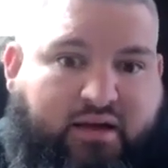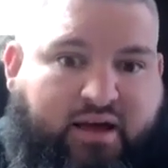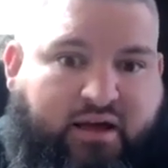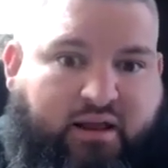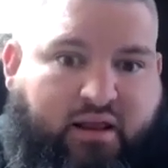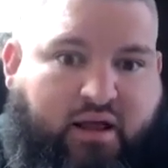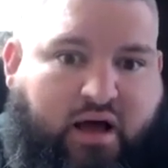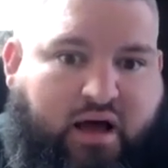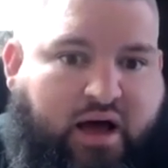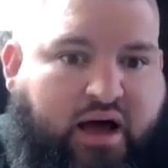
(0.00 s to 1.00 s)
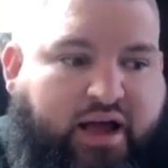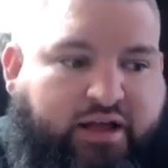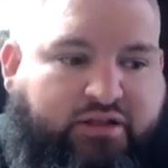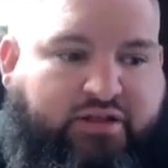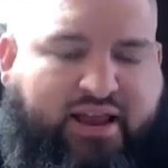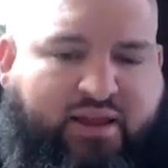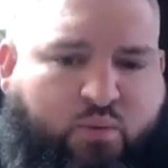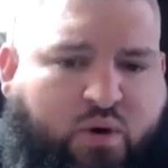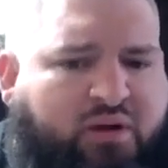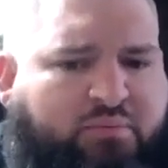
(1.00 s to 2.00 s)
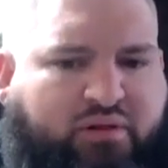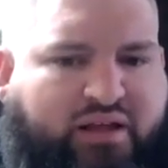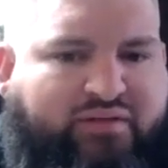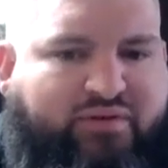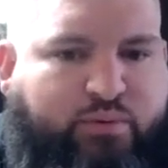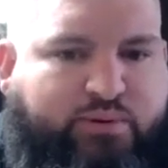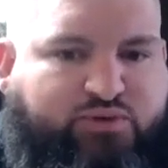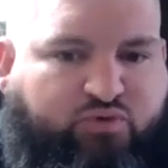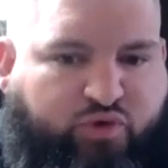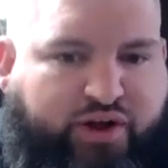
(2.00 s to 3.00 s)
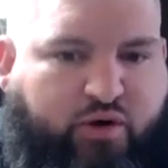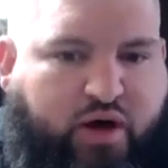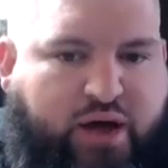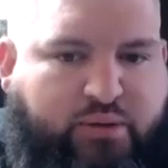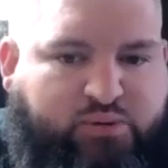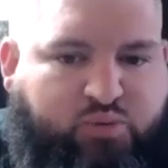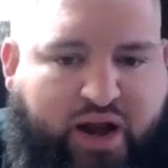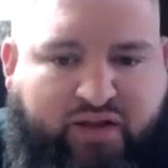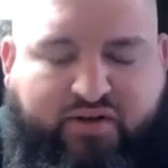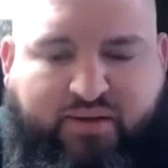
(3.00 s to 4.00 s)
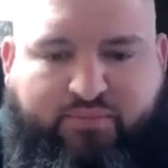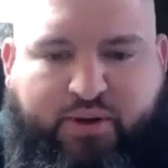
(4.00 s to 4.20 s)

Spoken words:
and I didn't want to believe it was real. I was waiting for